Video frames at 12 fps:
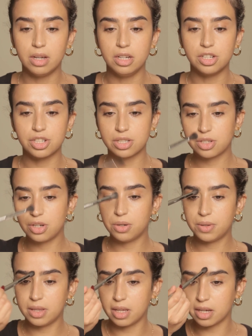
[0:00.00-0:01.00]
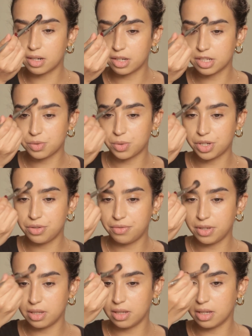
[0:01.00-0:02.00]
and just go in the areas where you
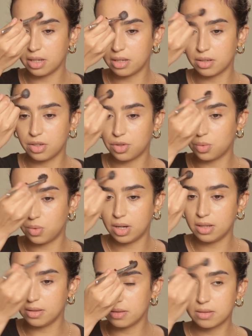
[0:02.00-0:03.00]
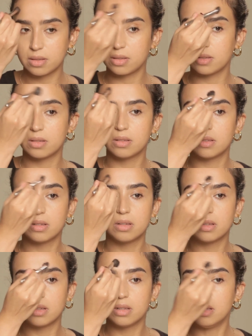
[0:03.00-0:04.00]
feel like you don't want
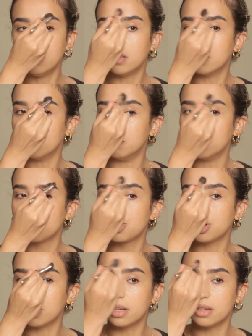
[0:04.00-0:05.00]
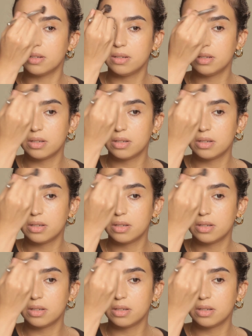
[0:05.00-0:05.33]
that much shine.